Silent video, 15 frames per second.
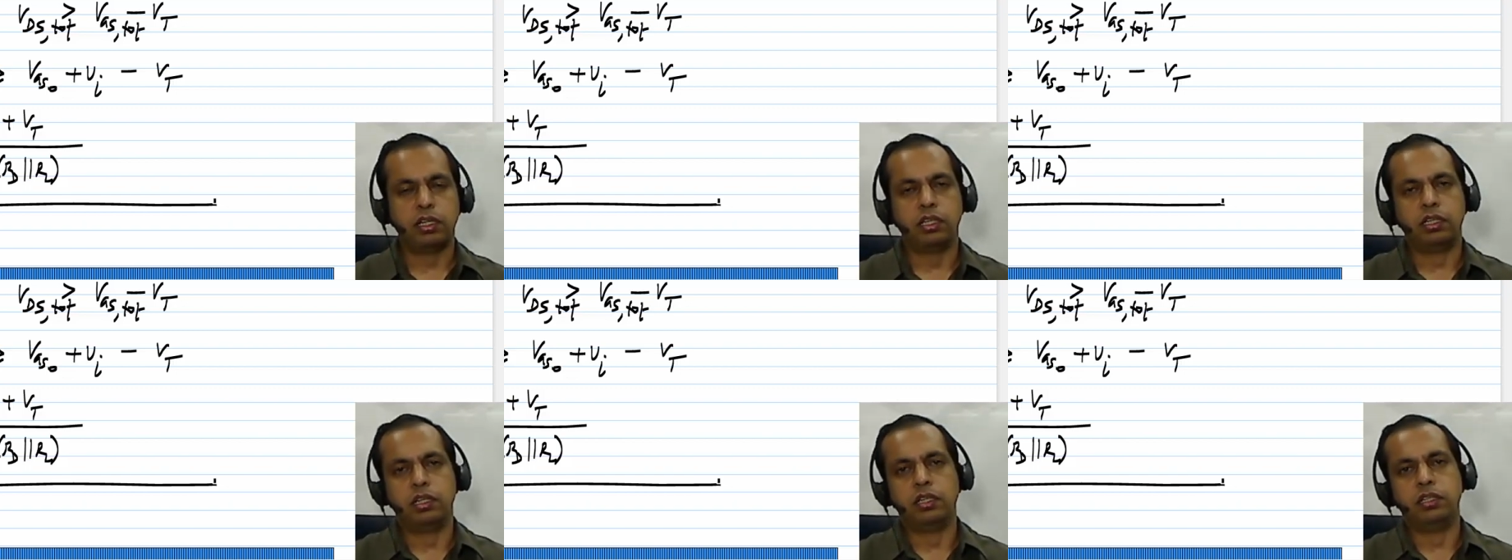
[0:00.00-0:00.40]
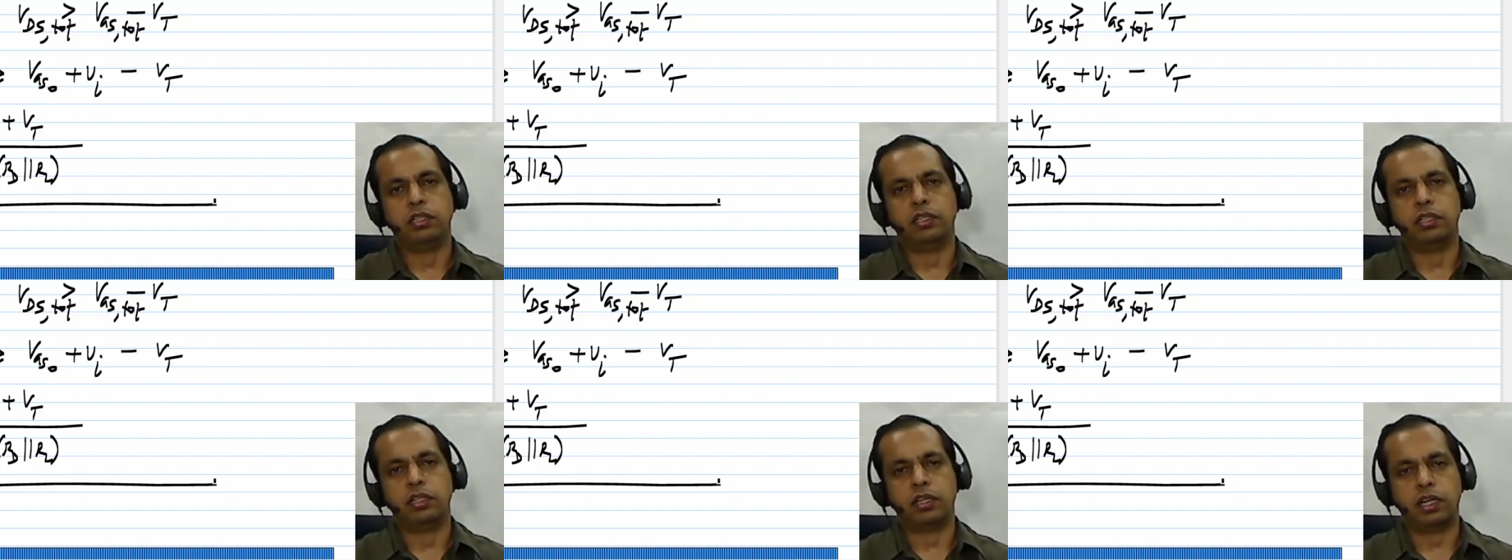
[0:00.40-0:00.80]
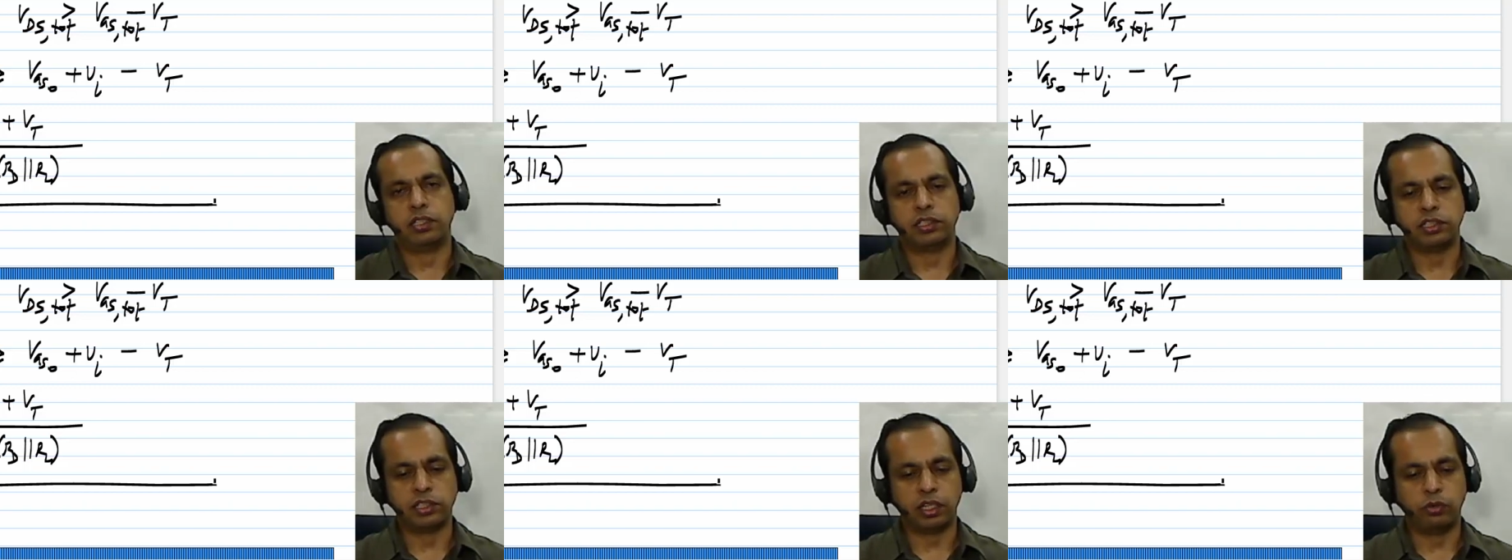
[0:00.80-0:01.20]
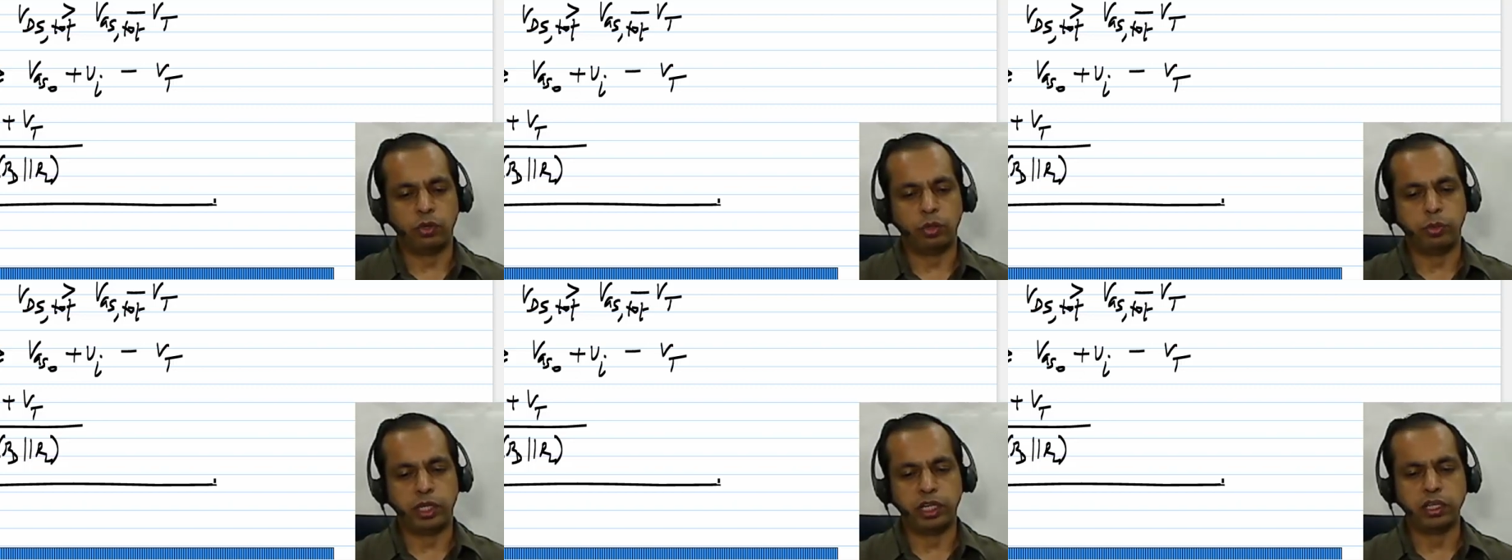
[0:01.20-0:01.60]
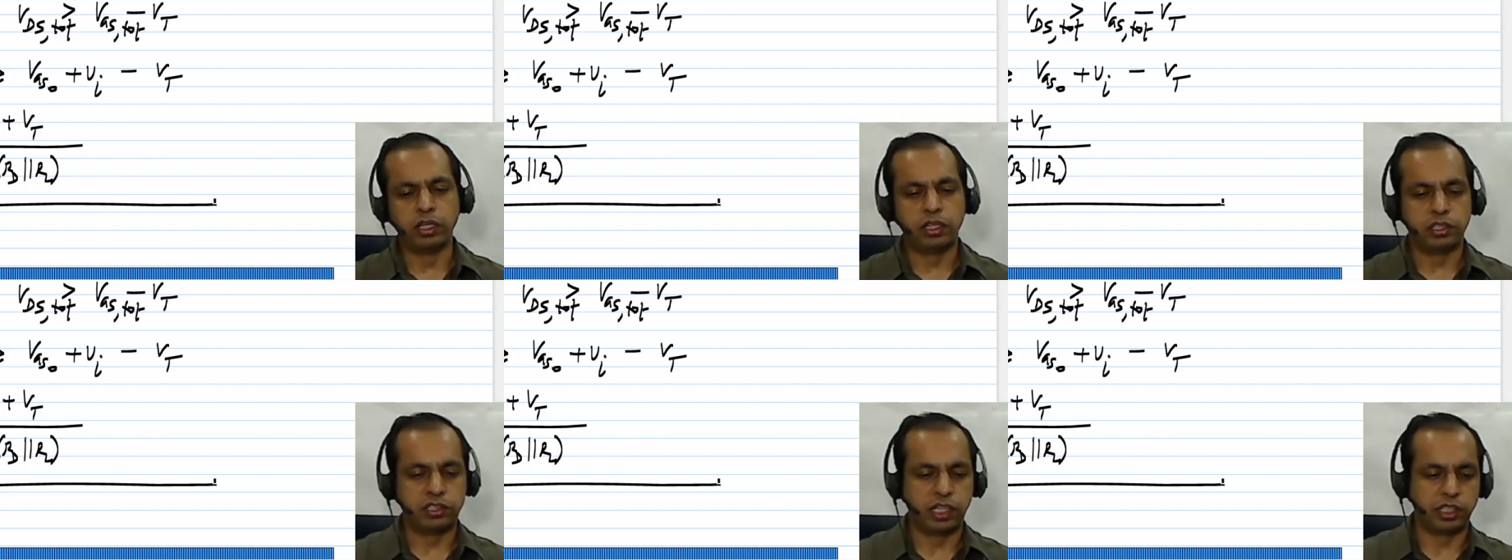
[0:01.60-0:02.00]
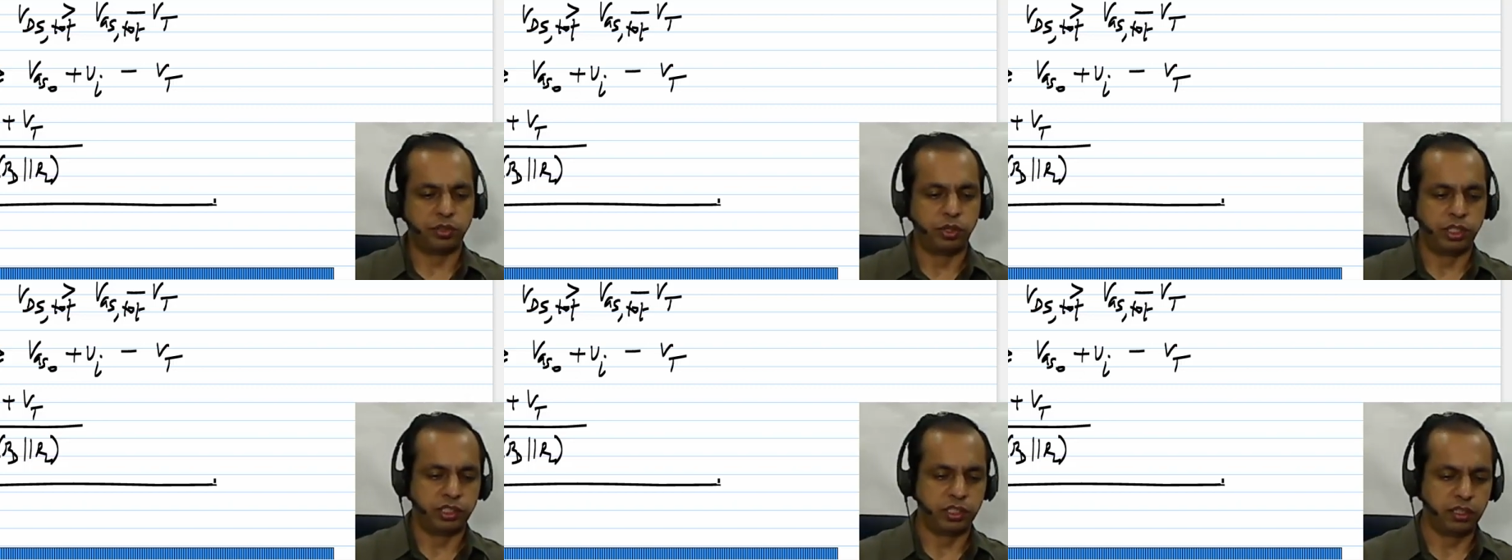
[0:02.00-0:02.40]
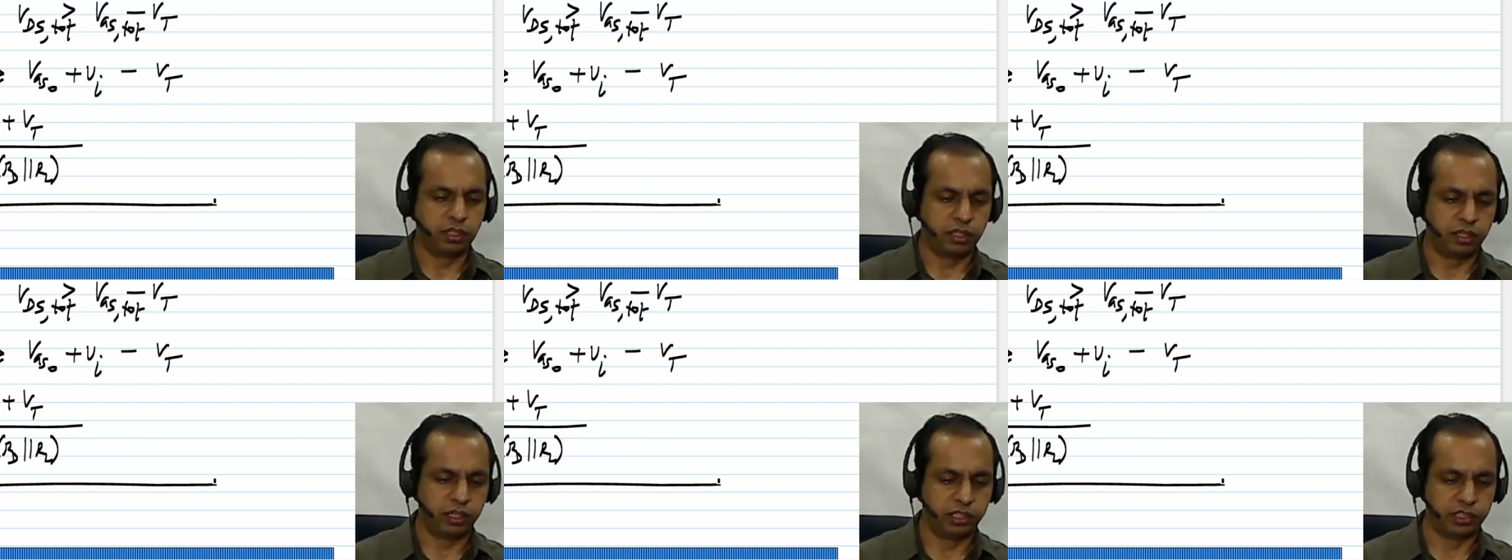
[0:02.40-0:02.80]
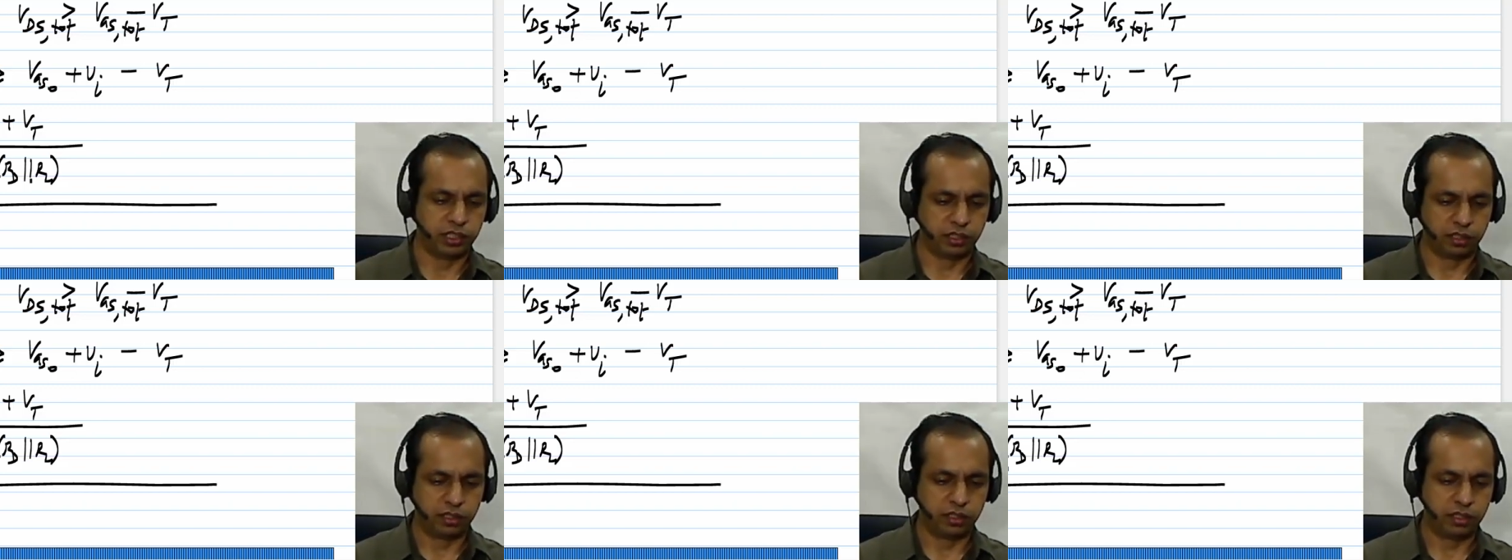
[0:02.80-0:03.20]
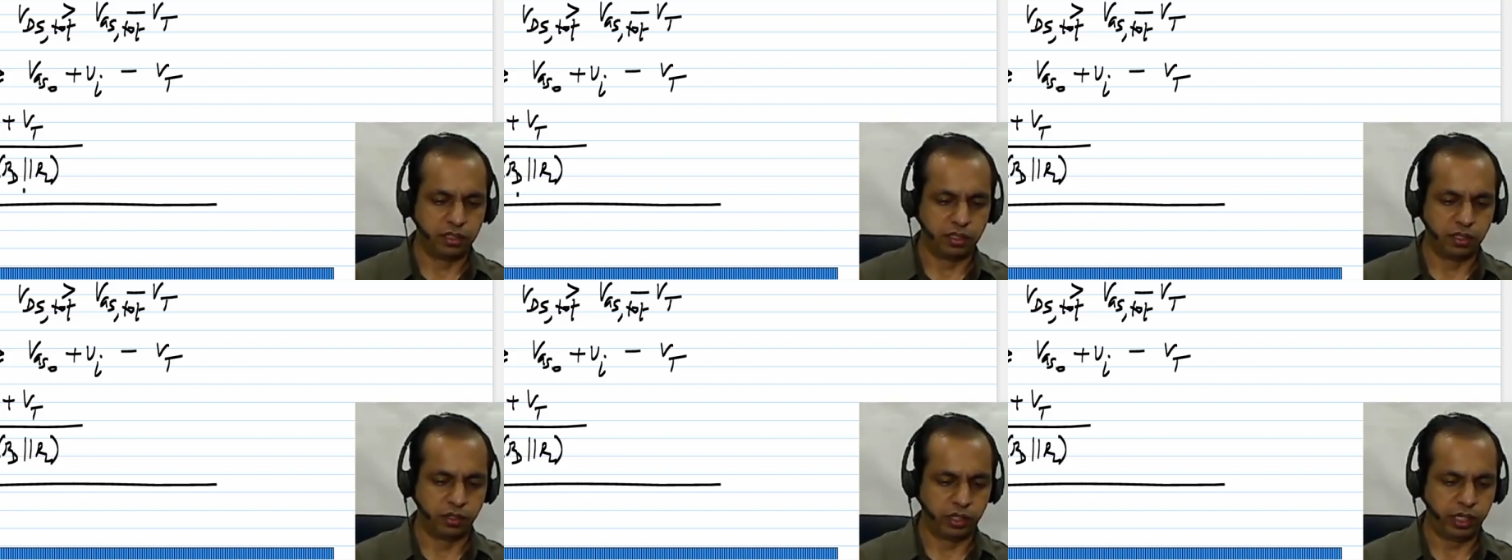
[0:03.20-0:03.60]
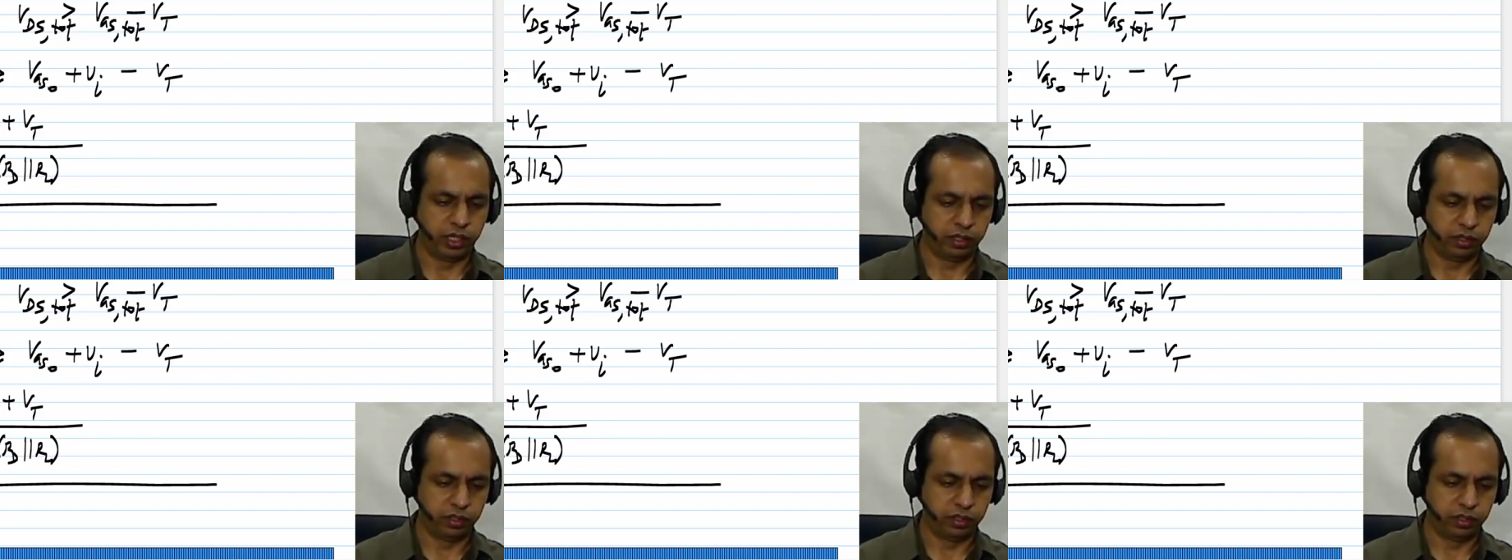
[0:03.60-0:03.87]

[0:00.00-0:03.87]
the transistor will be in saturation region. Okay.